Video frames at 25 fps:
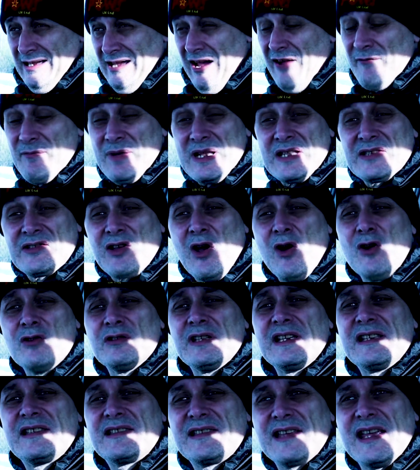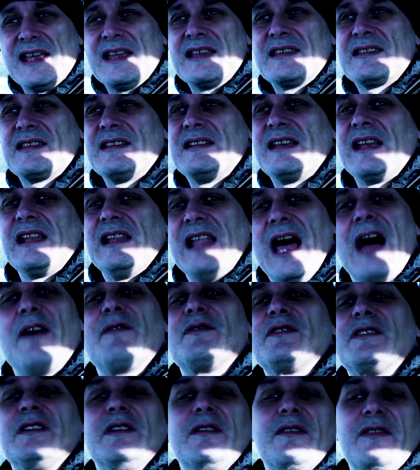I've been told he sits and he
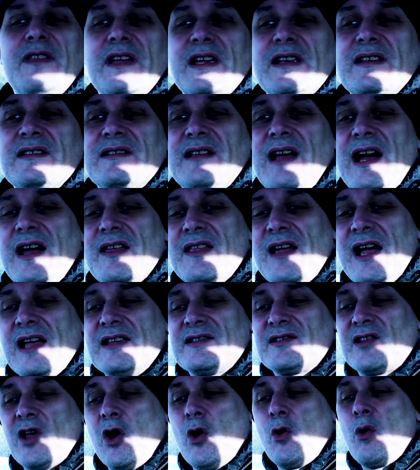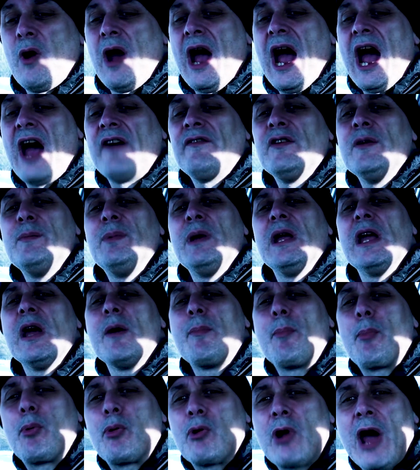laughs at things like that. So have a bit
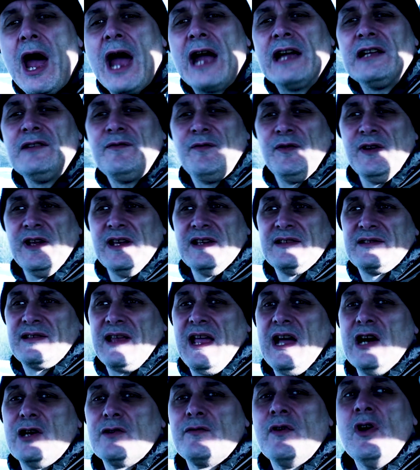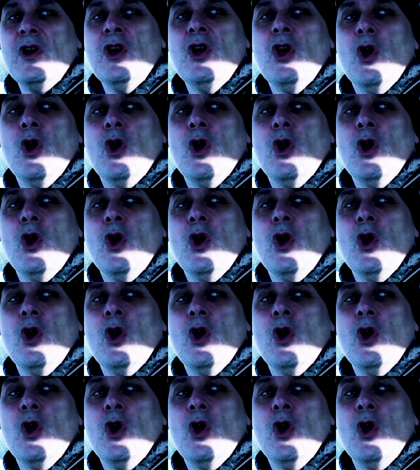of pride for yourself.